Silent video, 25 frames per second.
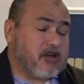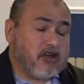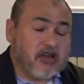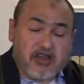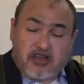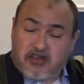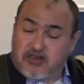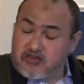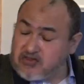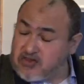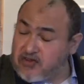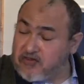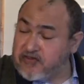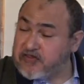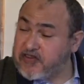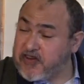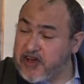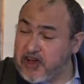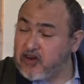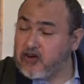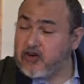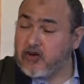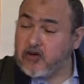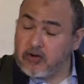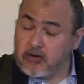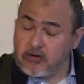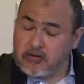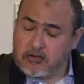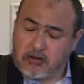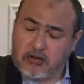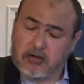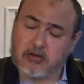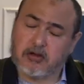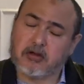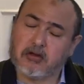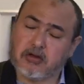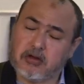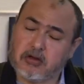is the Pharaoh
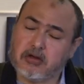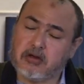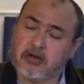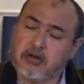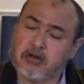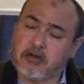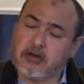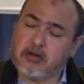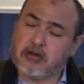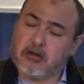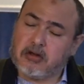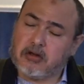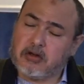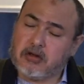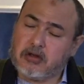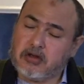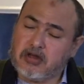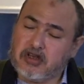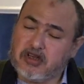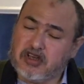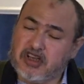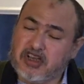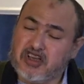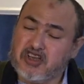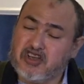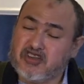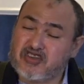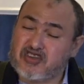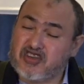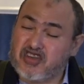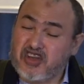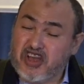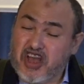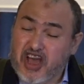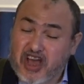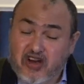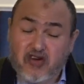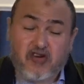
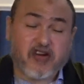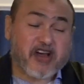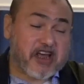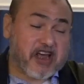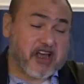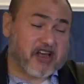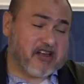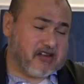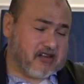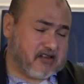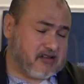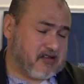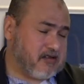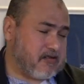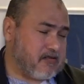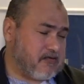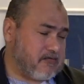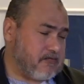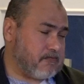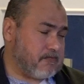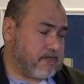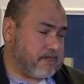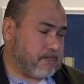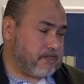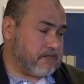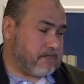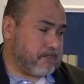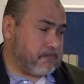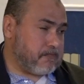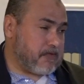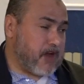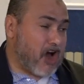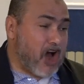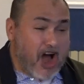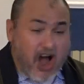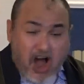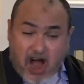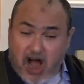is arrogant,
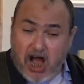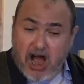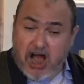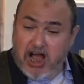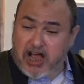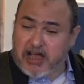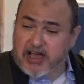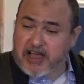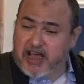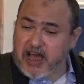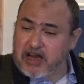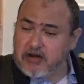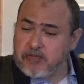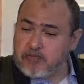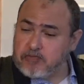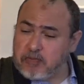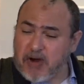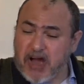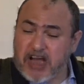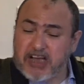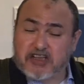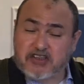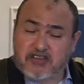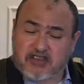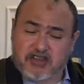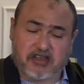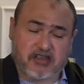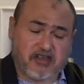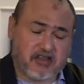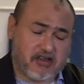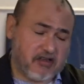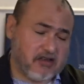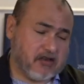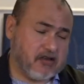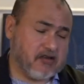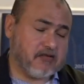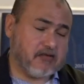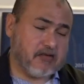high and mighty
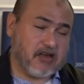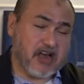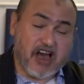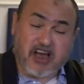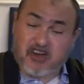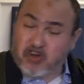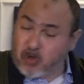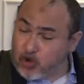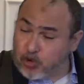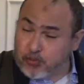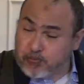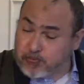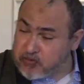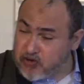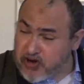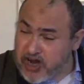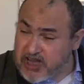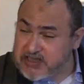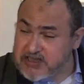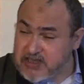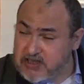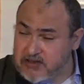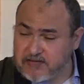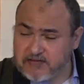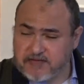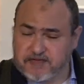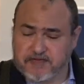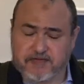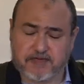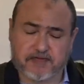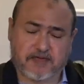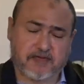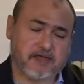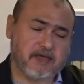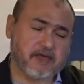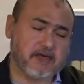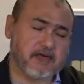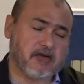and oppressive,
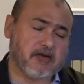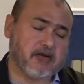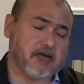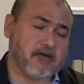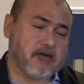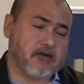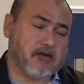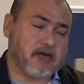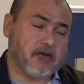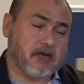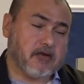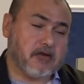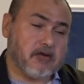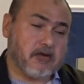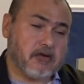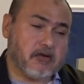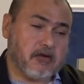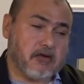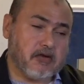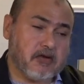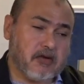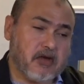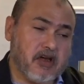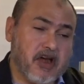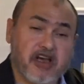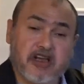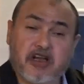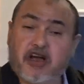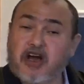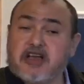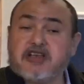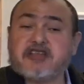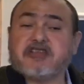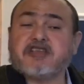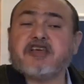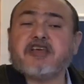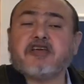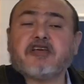and I
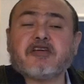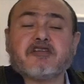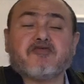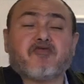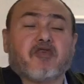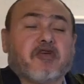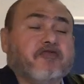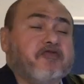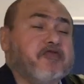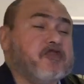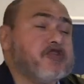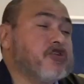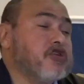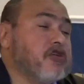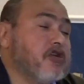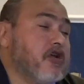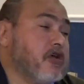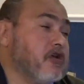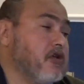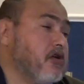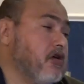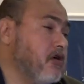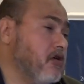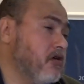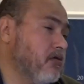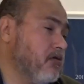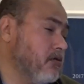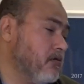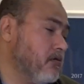seek refuge in Allah.